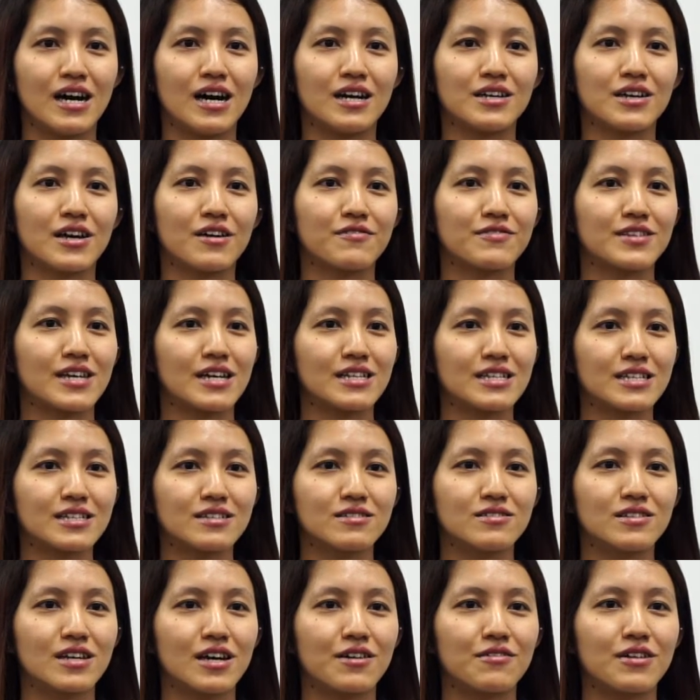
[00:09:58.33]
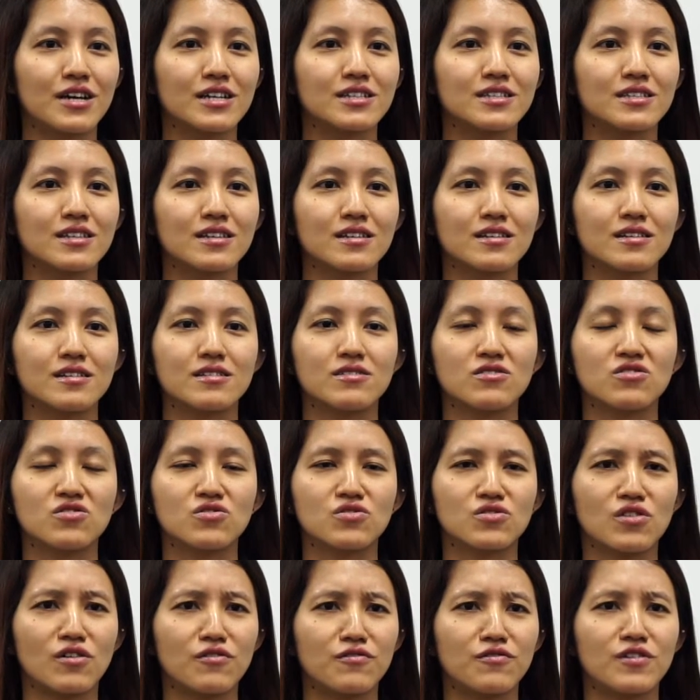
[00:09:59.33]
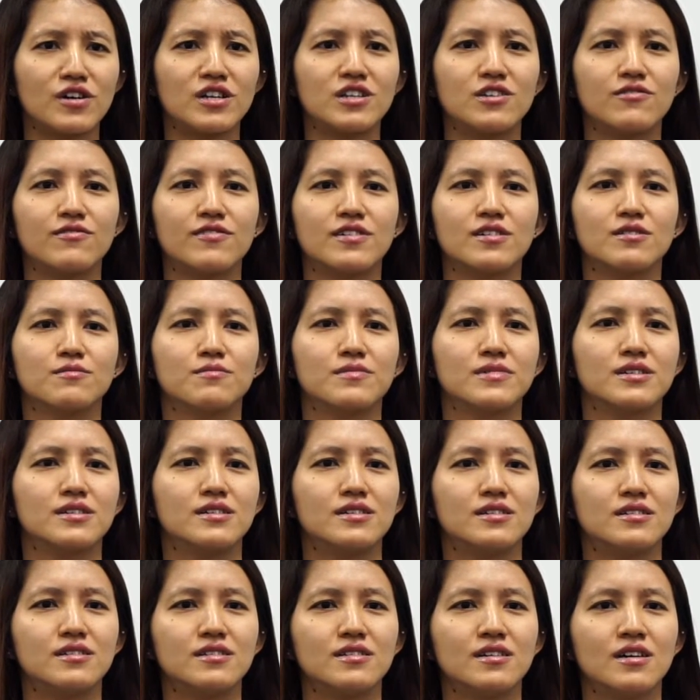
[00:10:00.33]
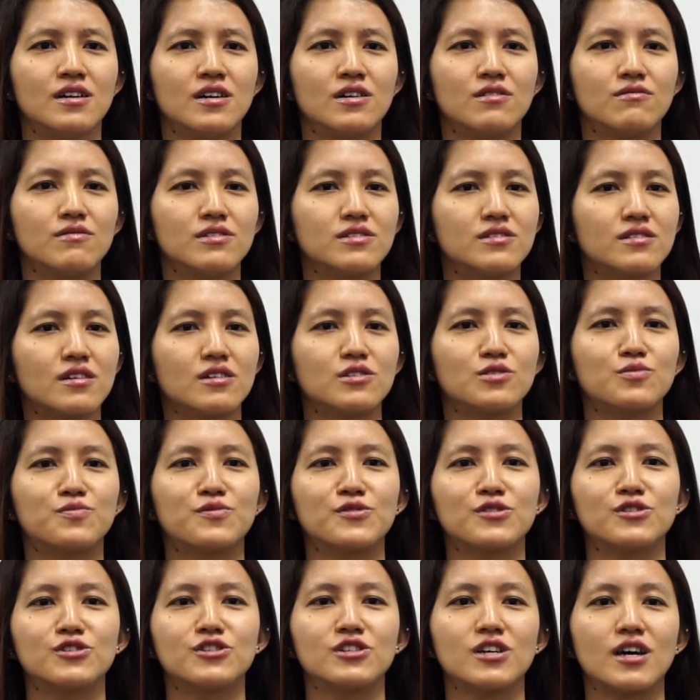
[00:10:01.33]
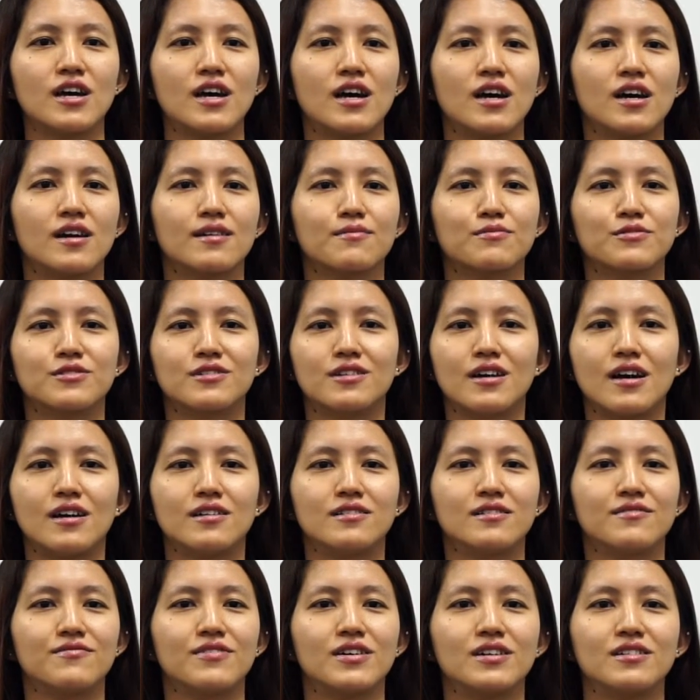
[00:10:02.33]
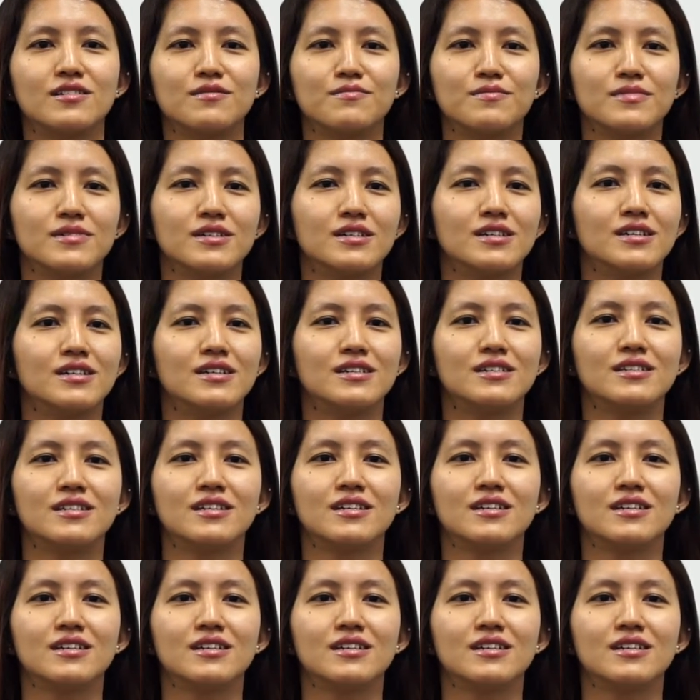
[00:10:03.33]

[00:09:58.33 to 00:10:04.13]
You have technical directors, software development, research project, product development,